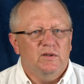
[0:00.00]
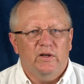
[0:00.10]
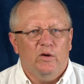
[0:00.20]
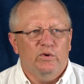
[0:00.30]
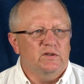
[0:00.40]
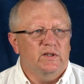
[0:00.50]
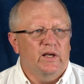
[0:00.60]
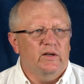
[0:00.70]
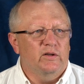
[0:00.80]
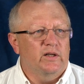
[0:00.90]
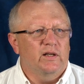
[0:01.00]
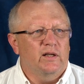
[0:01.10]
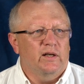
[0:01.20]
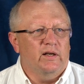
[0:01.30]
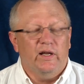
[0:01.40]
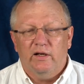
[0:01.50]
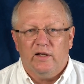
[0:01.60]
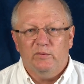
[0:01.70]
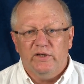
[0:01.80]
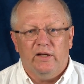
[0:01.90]
It all works together, and it
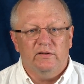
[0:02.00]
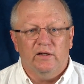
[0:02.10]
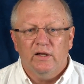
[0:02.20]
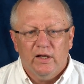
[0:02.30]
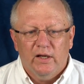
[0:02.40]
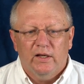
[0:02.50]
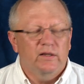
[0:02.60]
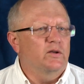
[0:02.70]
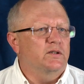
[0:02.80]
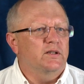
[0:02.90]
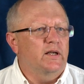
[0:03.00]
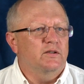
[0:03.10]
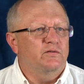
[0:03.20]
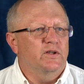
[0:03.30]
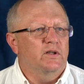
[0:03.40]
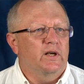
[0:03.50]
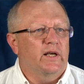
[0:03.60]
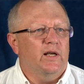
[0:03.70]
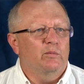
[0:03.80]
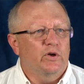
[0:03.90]
comes out as I just feeling
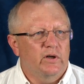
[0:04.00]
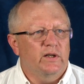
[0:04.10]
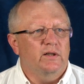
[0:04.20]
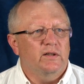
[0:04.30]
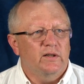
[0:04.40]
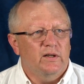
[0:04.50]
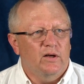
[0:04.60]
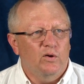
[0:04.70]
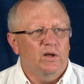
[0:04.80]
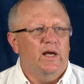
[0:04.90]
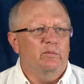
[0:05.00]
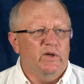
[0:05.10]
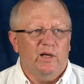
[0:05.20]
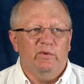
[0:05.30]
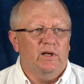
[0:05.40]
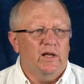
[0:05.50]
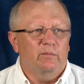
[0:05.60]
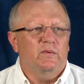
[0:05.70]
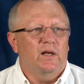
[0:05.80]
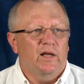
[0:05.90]
like I'm learning a whole lot and becoming a
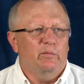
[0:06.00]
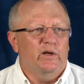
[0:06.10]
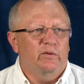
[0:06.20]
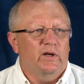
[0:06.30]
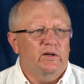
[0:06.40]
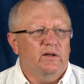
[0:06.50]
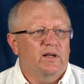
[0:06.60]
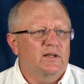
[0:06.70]
lot better writer.